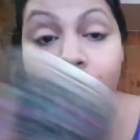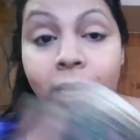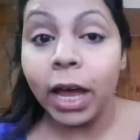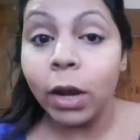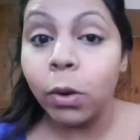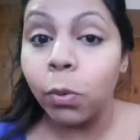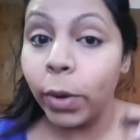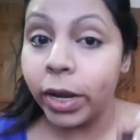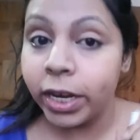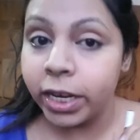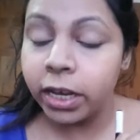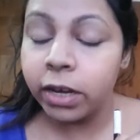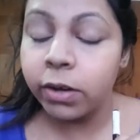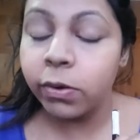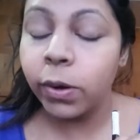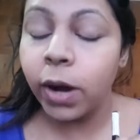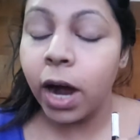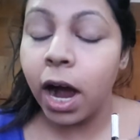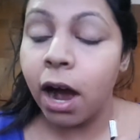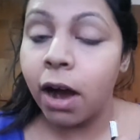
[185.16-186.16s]
And when
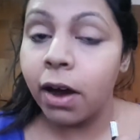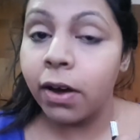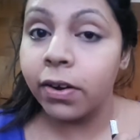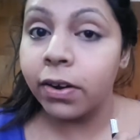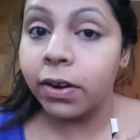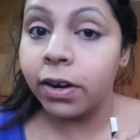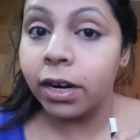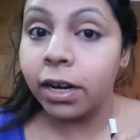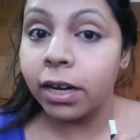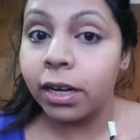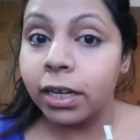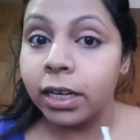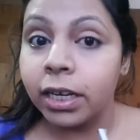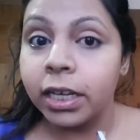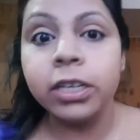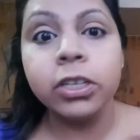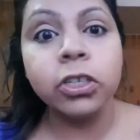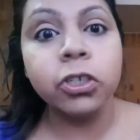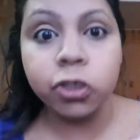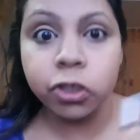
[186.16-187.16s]
you are in a